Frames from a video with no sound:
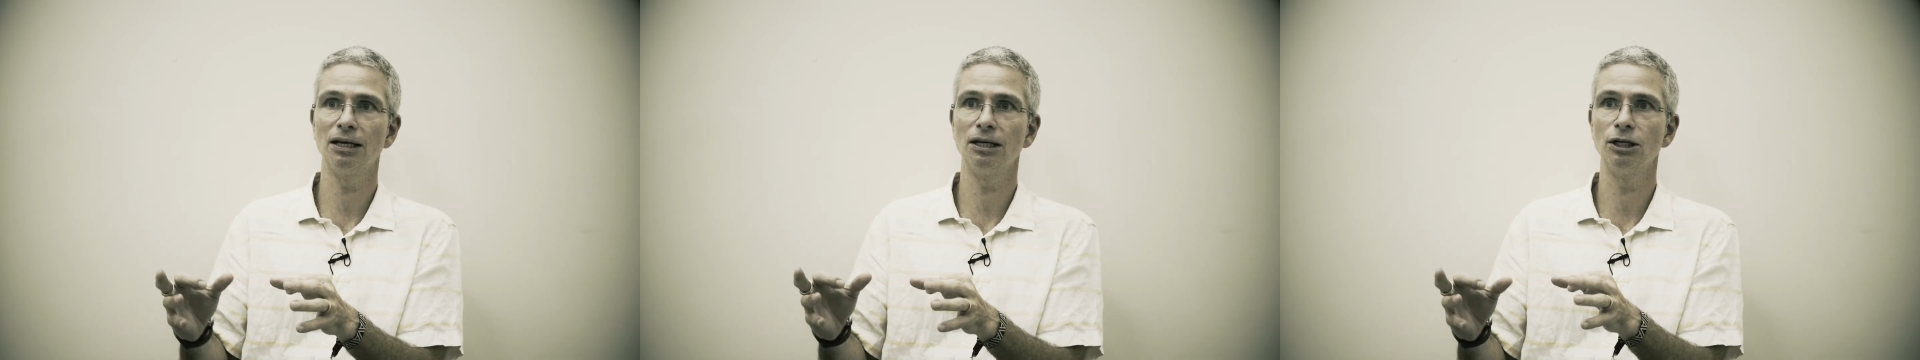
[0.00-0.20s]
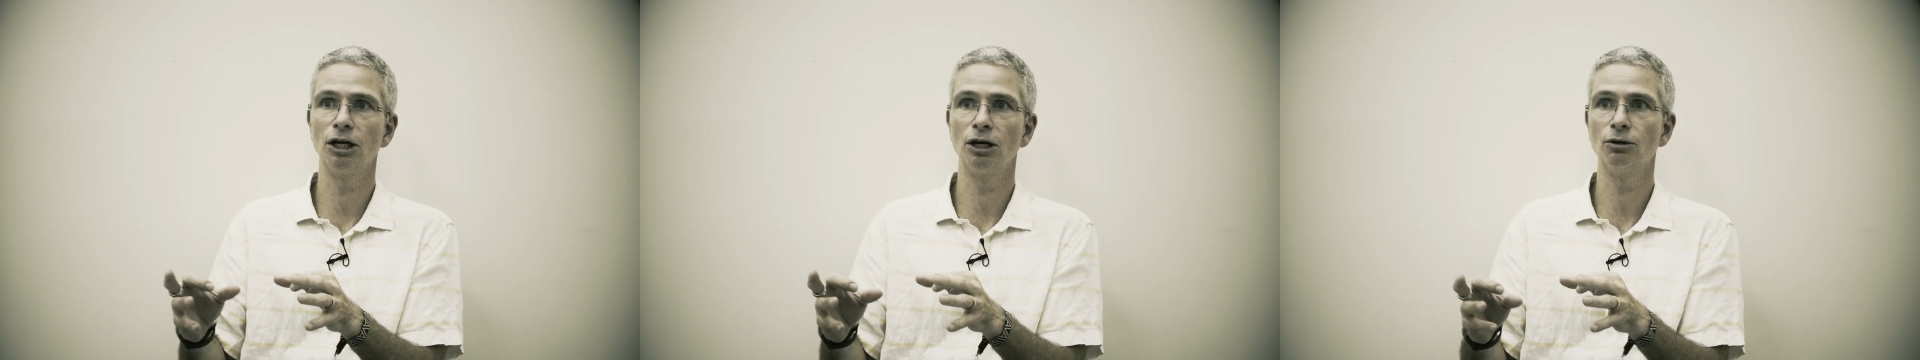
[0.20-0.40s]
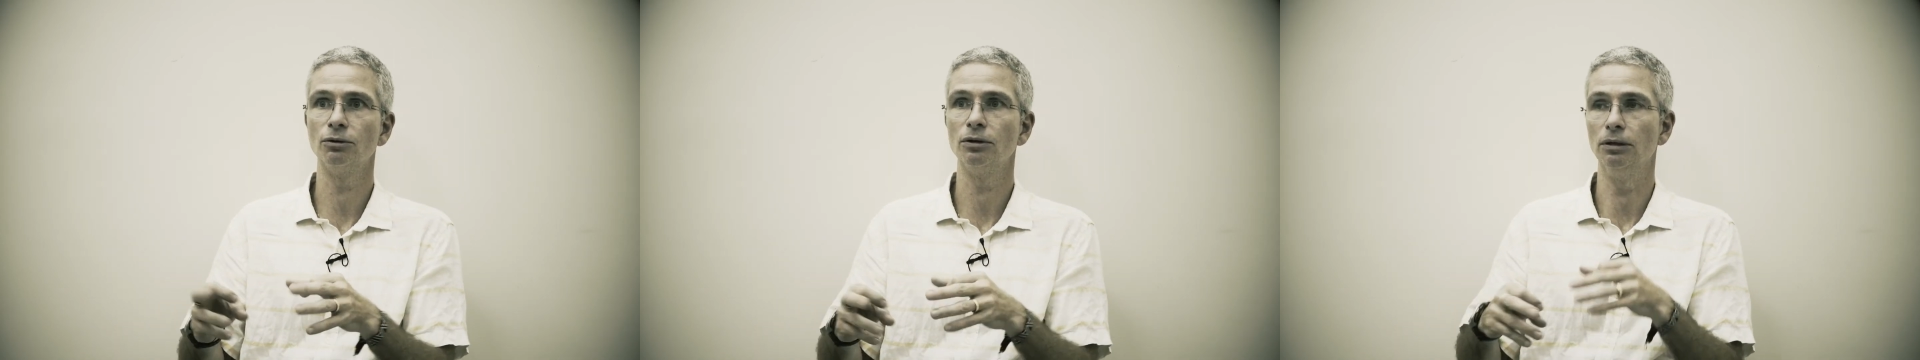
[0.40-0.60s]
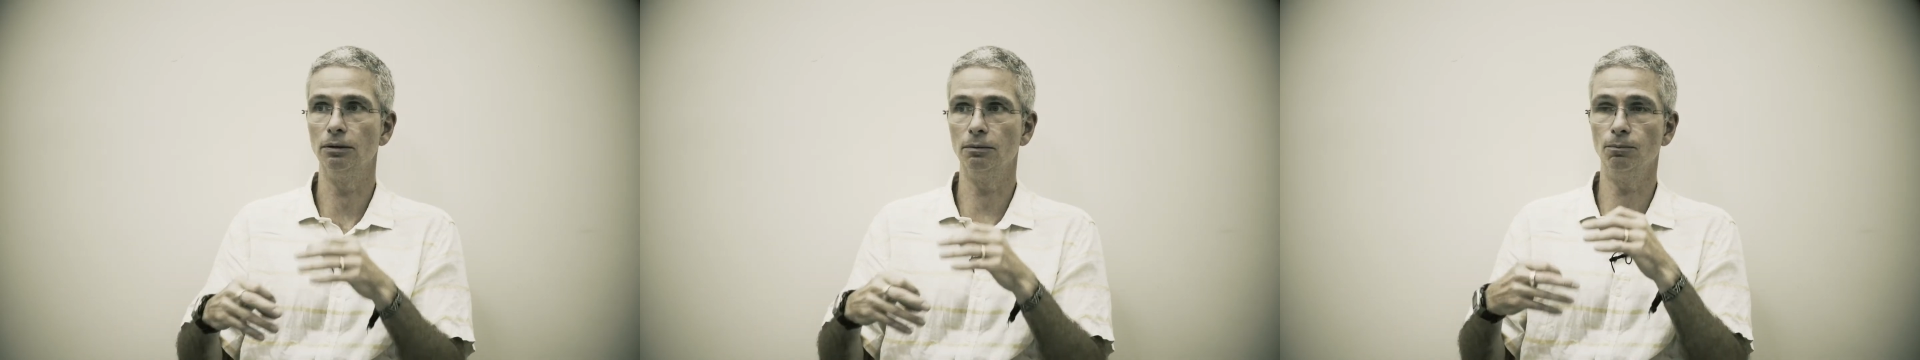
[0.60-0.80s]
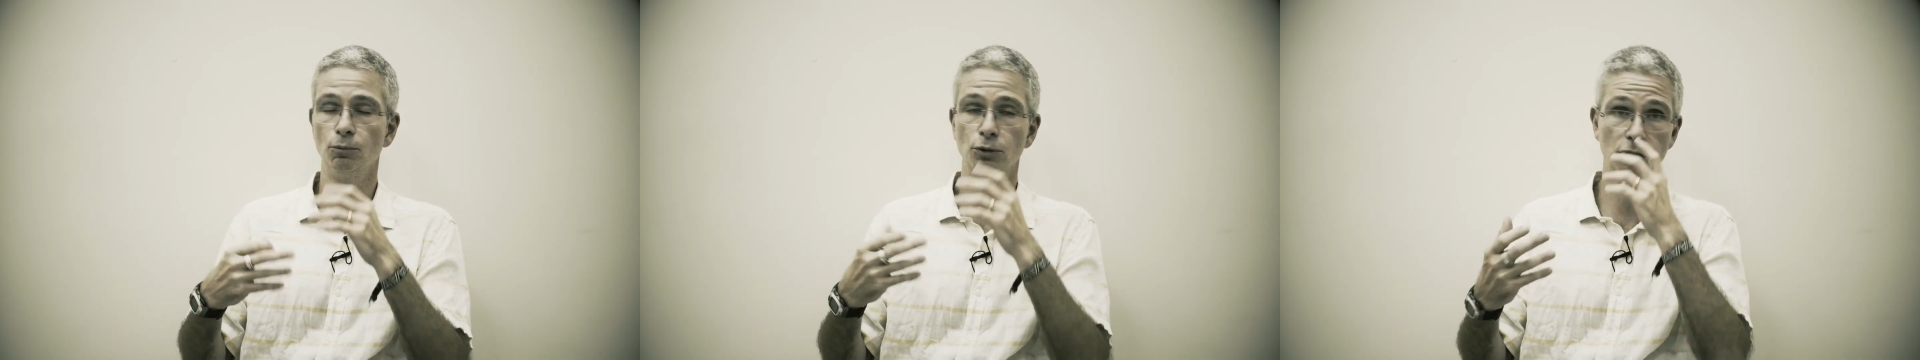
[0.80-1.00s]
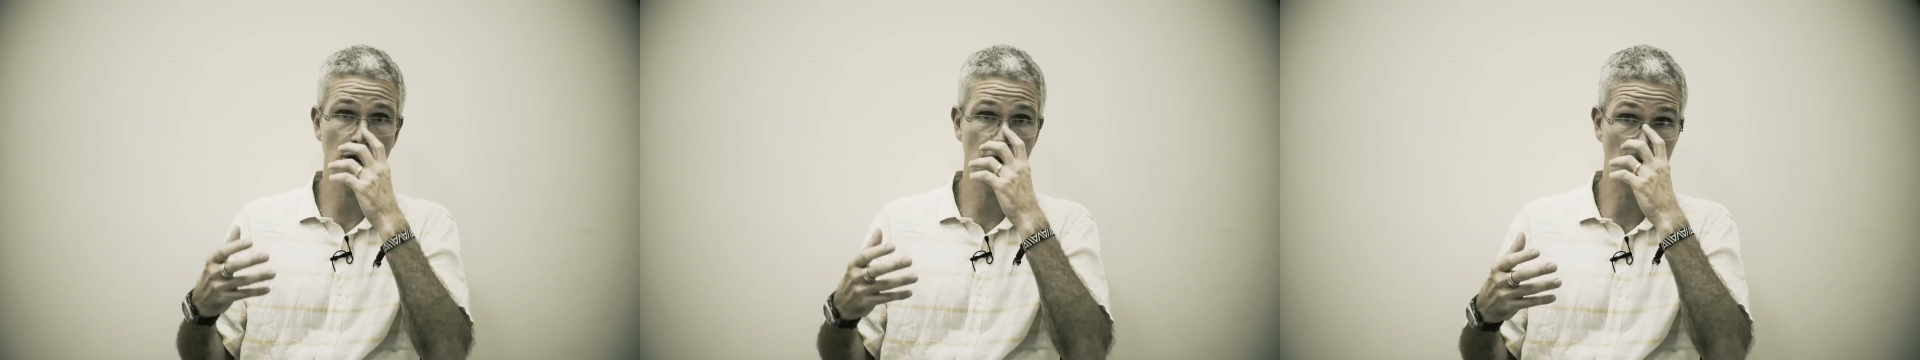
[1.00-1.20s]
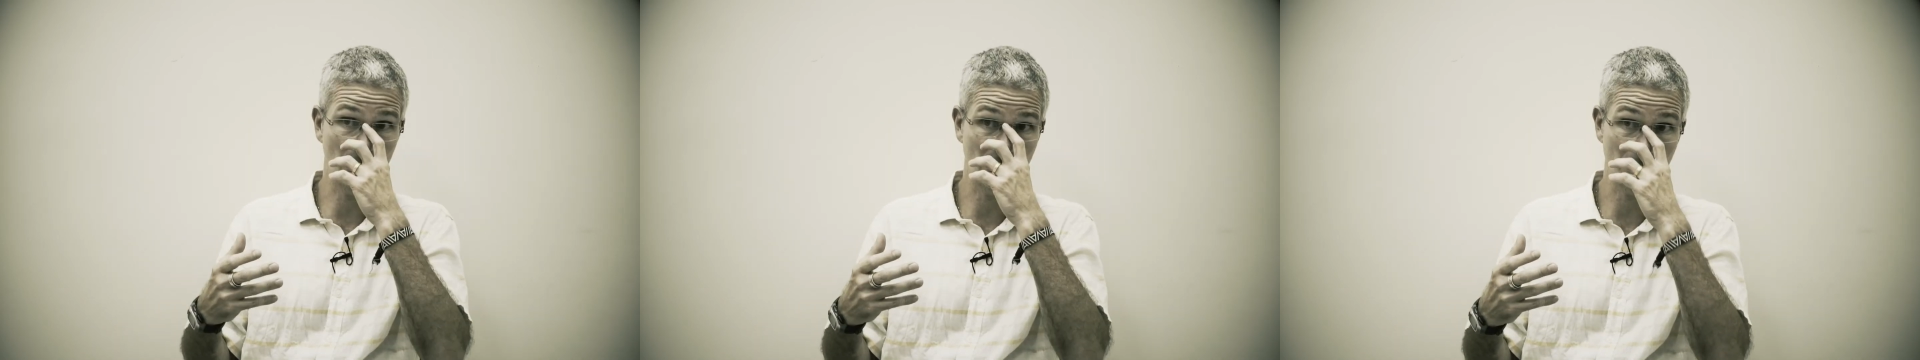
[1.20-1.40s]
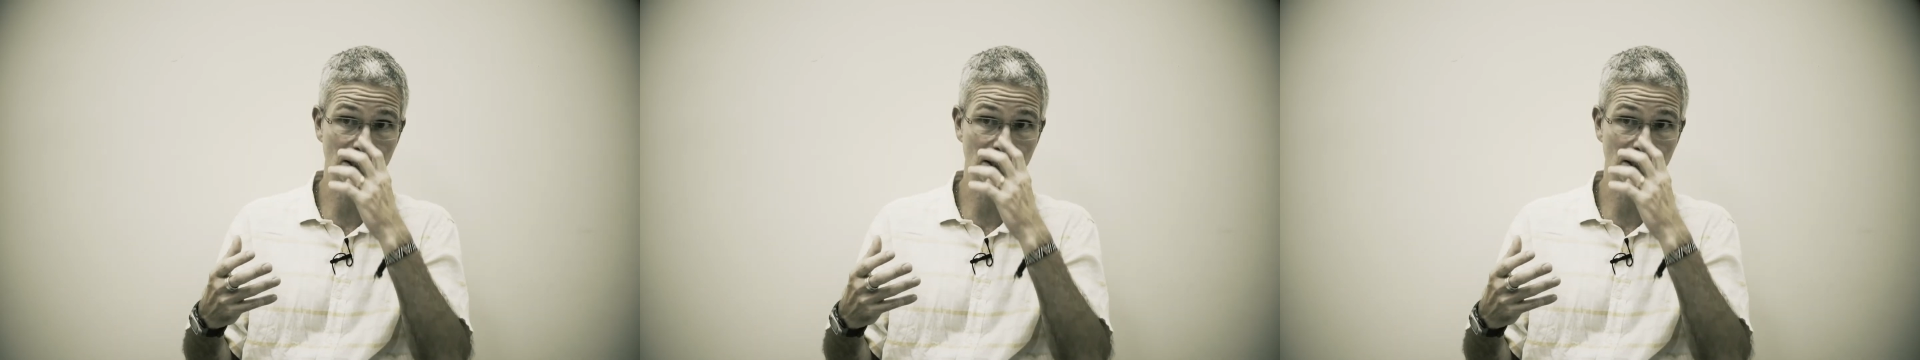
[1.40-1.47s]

you know, we should not